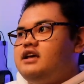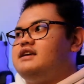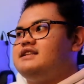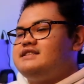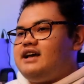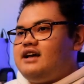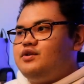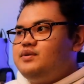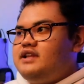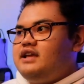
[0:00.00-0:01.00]
it's
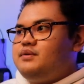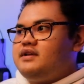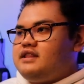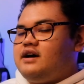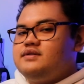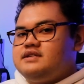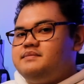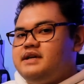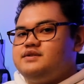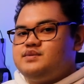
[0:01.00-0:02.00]
only 1,000
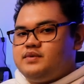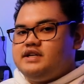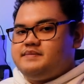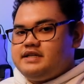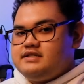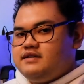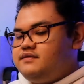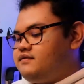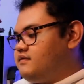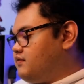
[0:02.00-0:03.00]
pesos more
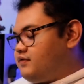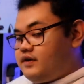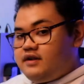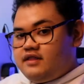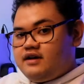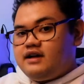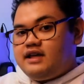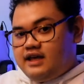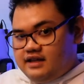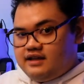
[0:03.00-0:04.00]
expensive for the
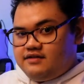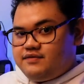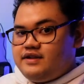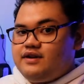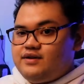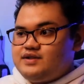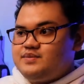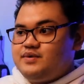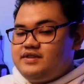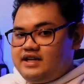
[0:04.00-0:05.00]
kit, for the
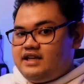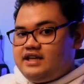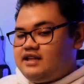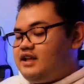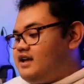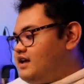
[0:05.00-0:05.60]
Osmo 3 kit.